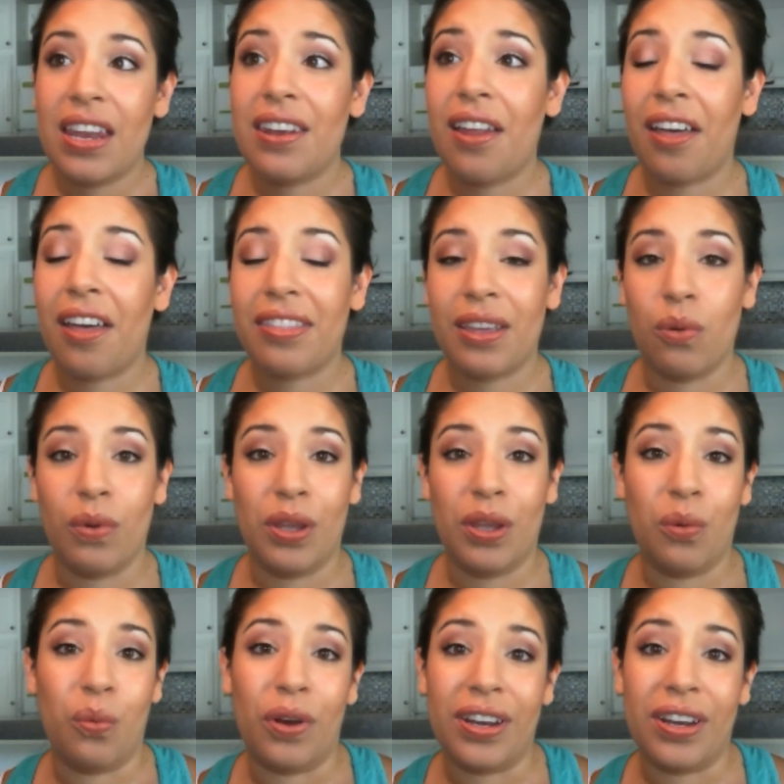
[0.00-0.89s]
Not that
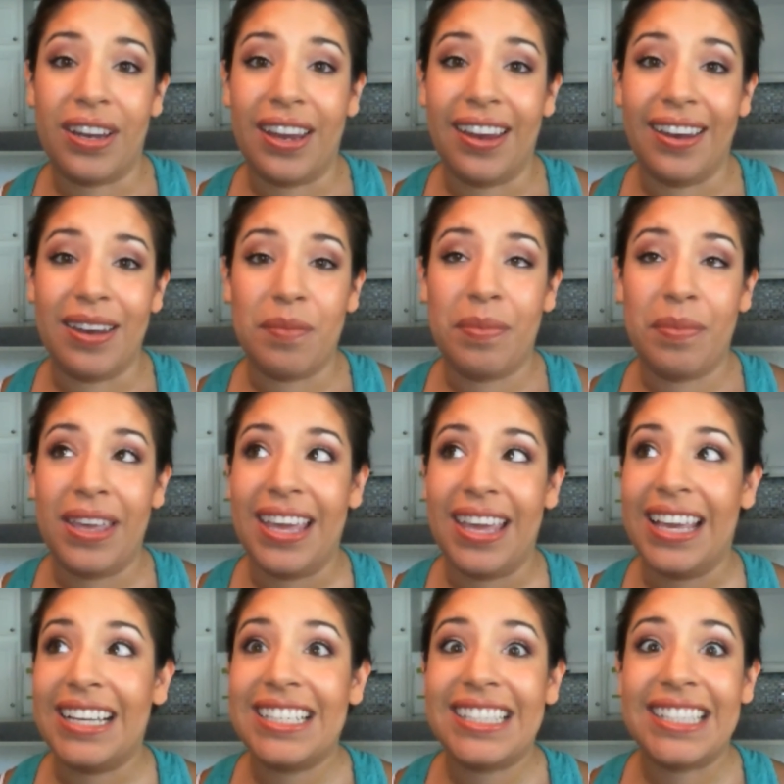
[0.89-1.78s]
we wouldn't
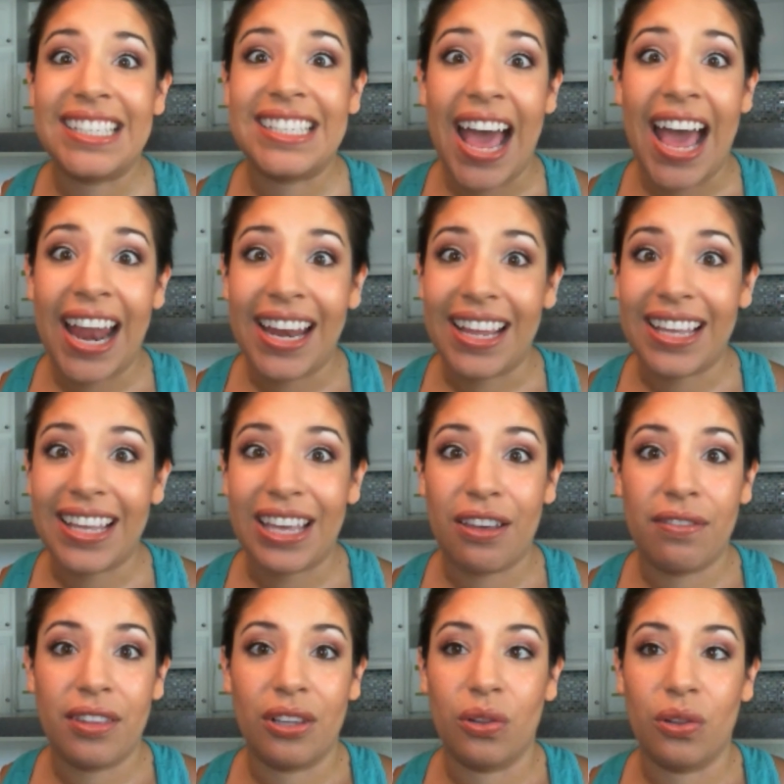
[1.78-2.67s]
be ecstatic
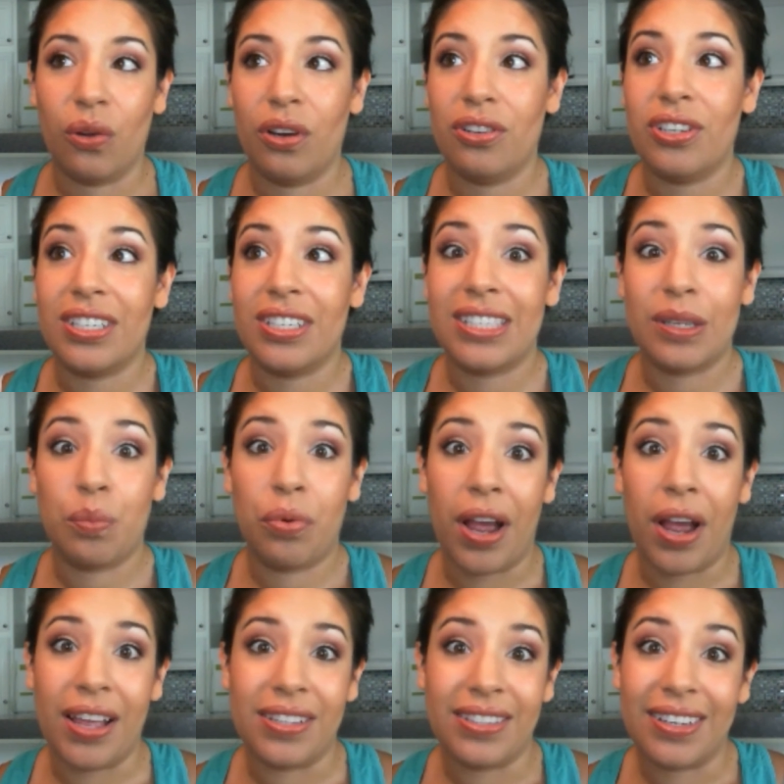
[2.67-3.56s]
if the Lord just
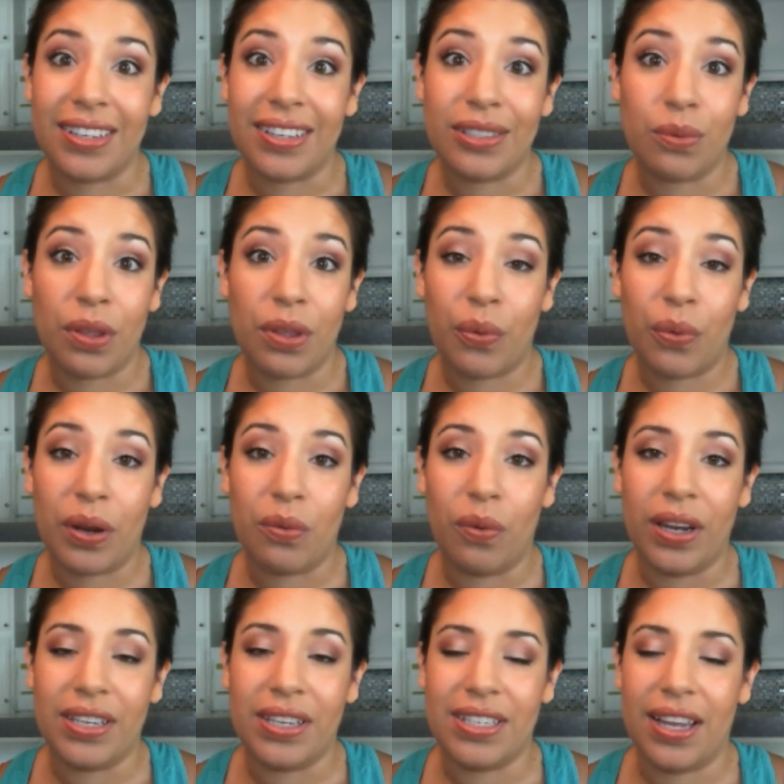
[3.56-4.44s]
surprised us with
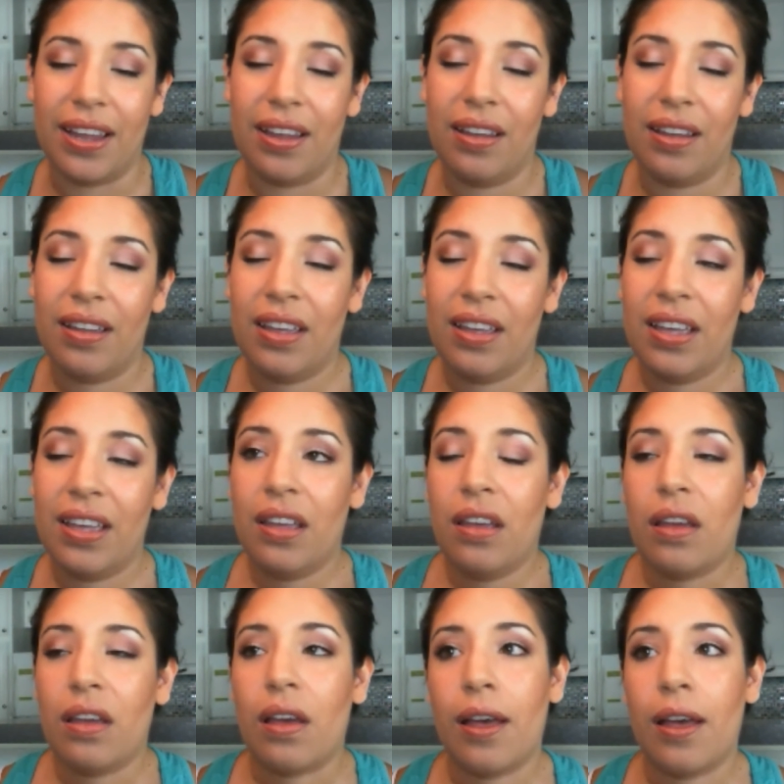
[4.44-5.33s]
one day.
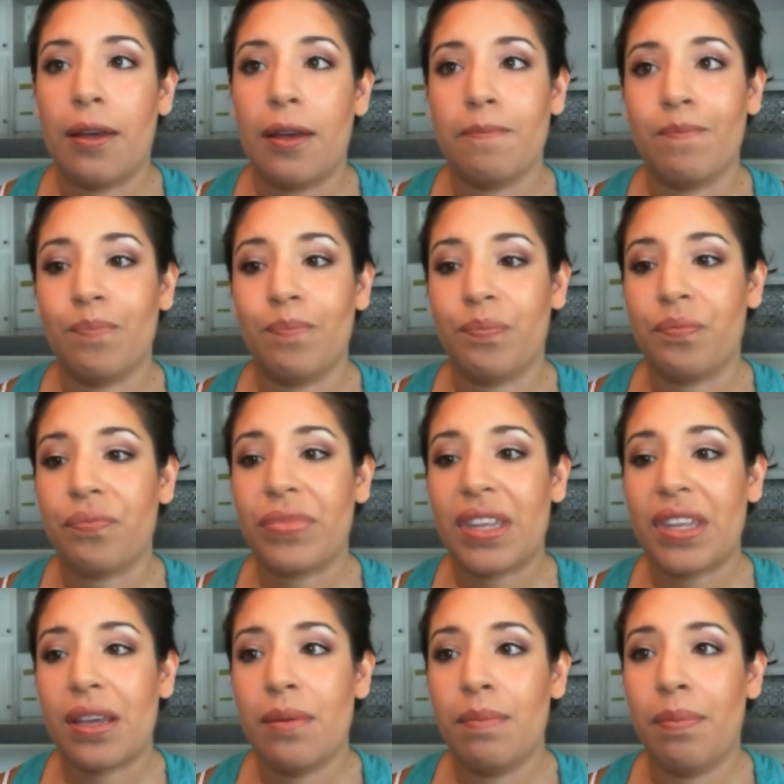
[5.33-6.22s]

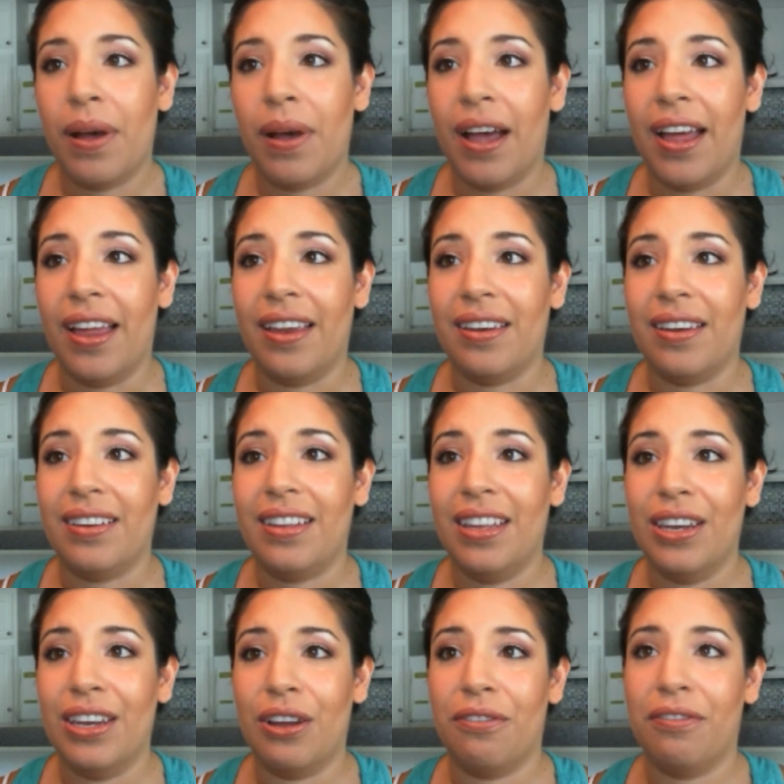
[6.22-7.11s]
But,
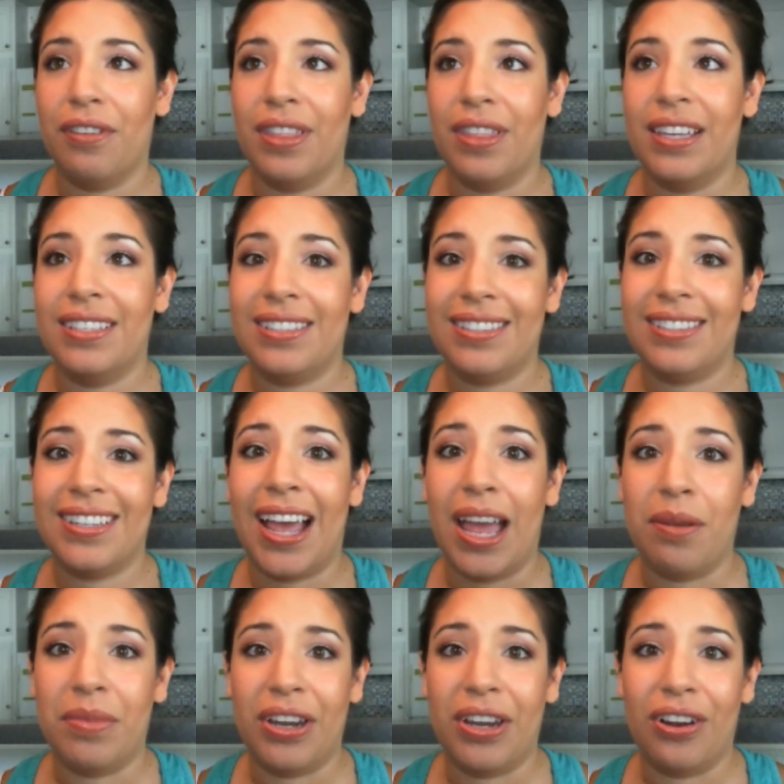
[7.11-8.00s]
for this
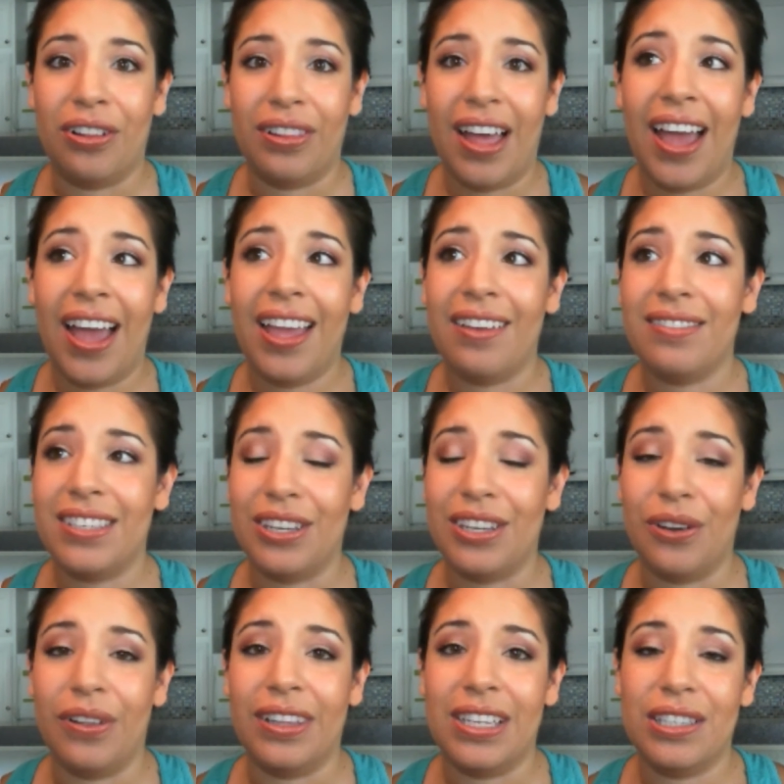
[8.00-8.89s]
time in our lives,
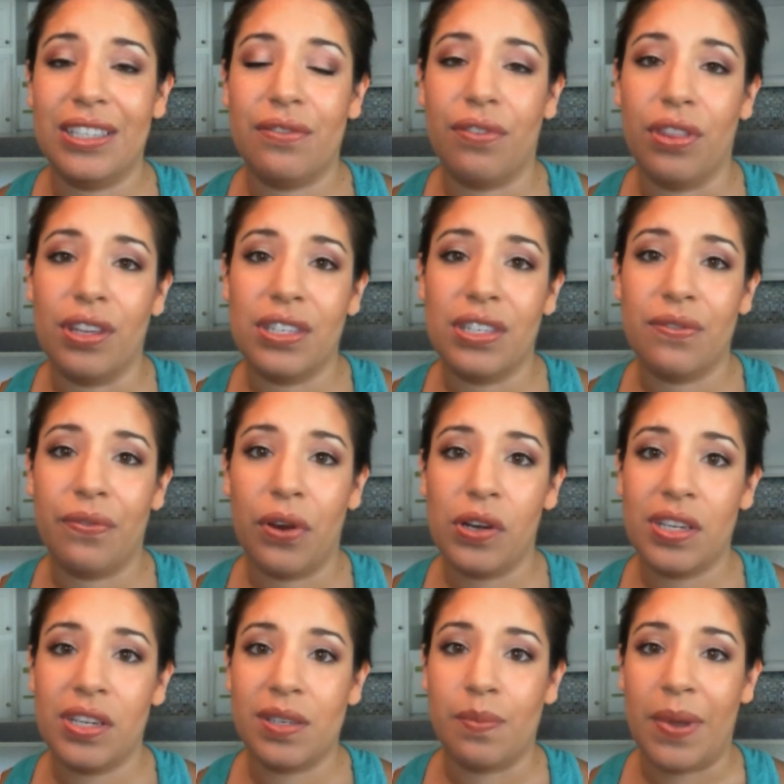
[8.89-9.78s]
at least for this
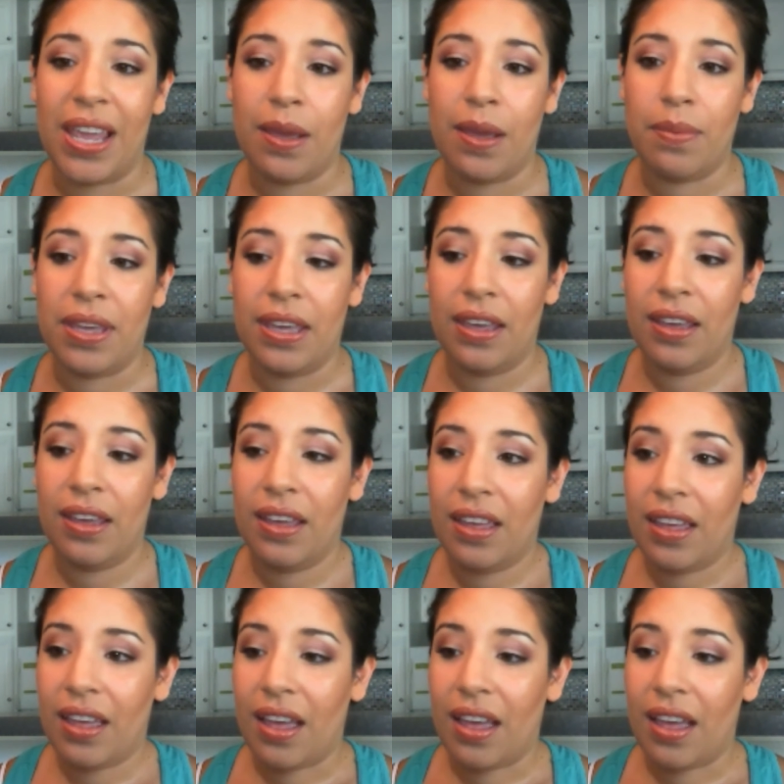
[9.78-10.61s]
first baby,